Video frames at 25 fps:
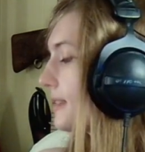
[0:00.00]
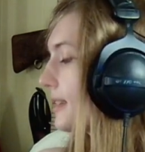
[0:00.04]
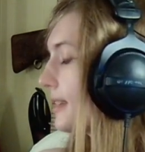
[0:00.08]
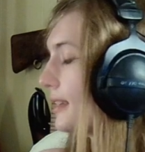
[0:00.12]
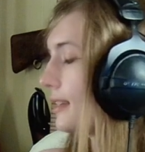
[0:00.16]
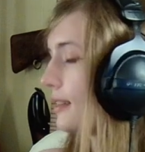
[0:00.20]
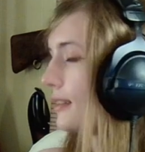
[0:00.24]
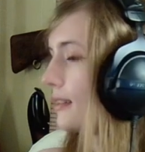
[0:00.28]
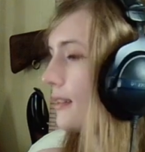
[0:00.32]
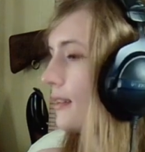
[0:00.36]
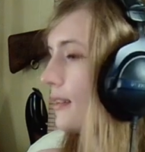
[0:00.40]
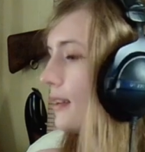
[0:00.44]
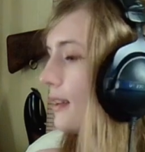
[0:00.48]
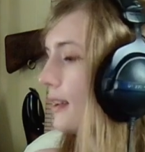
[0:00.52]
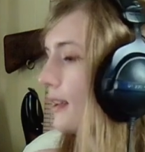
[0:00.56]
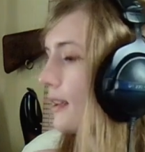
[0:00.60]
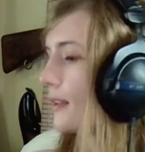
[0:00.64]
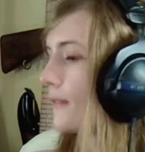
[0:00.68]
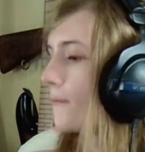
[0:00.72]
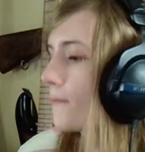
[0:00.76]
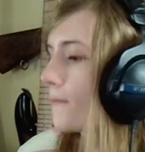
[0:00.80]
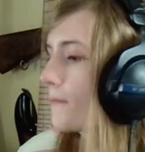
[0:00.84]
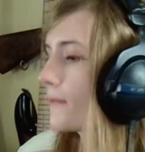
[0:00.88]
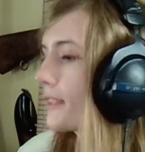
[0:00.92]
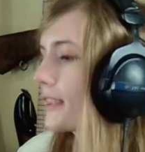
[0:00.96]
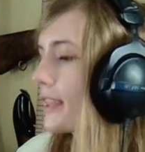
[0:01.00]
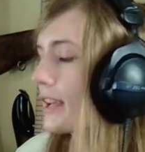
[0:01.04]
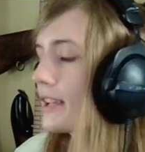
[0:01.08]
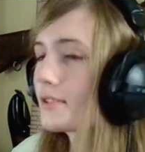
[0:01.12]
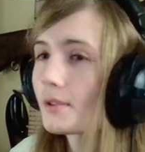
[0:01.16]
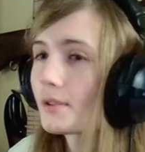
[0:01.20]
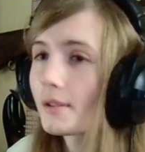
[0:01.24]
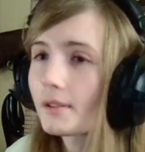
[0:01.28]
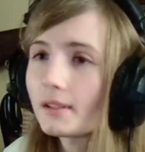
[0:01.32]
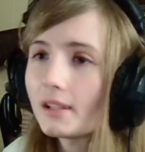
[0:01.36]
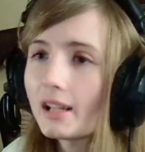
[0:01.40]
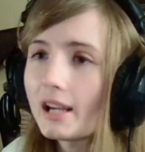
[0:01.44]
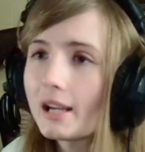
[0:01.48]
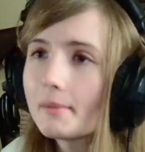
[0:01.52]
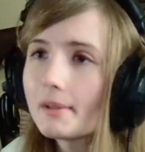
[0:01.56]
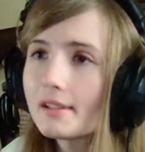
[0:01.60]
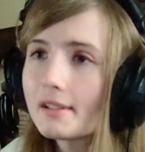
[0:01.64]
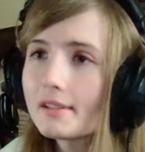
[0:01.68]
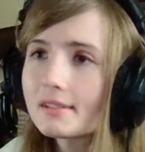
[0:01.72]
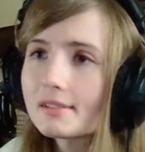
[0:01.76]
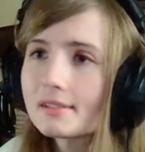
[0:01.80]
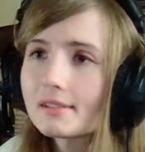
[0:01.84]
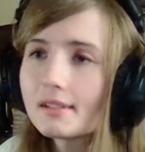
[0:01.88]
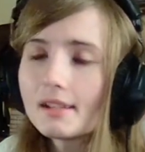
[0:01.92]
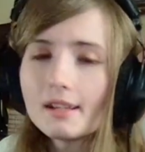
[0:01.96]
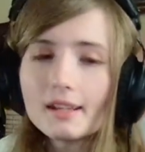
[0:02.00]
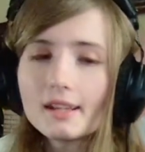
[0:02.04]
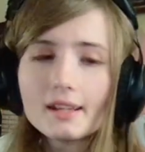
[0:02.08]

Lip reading: in desert climates,